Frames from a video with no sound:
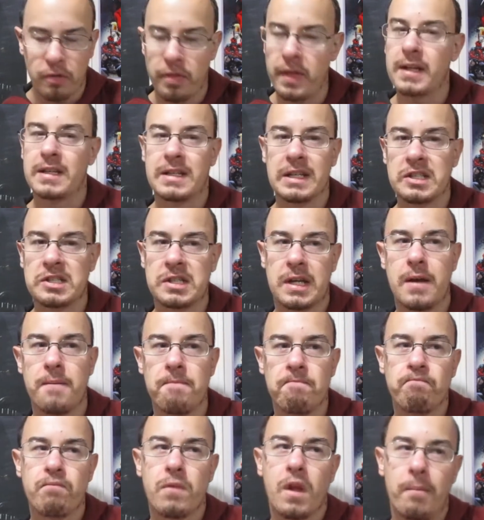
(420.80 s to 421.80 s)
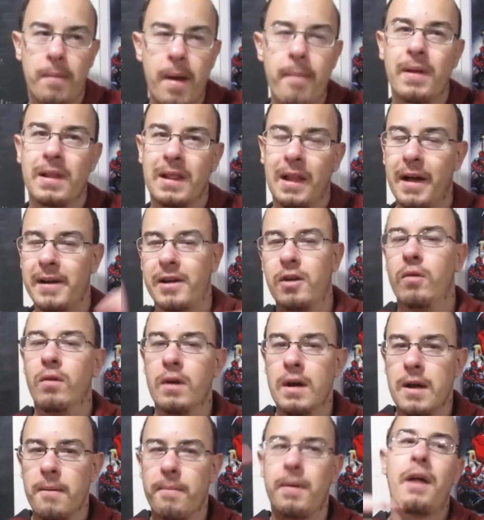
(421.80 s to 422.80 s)
think Disney, maybe Lego,
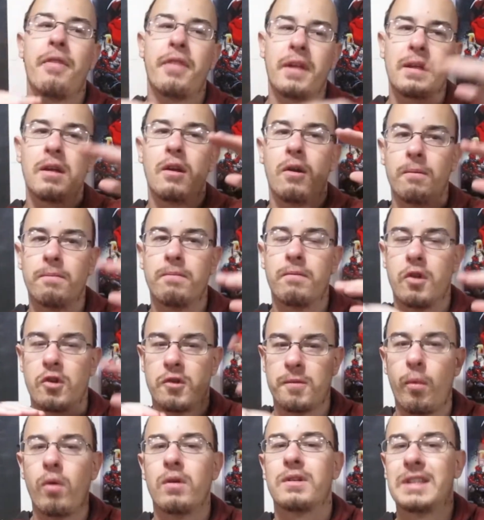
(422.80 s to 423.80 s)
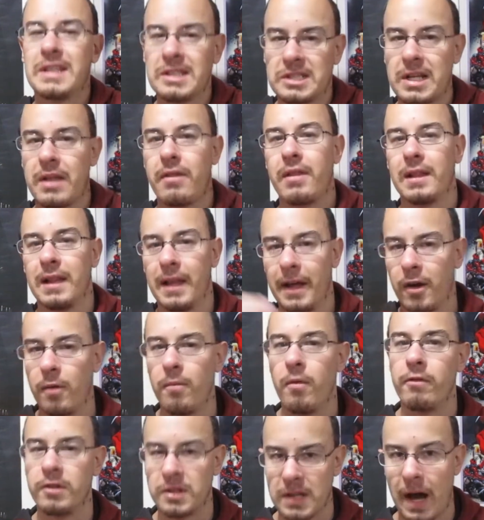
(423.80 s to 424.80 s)
but I think, you know, there's more Disney than Lego
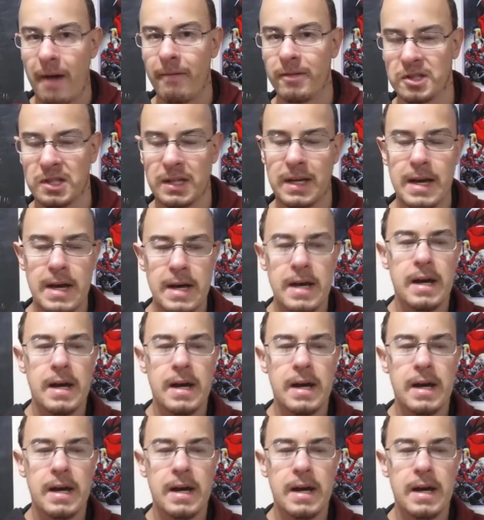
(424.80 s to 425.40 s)
movies, obviously.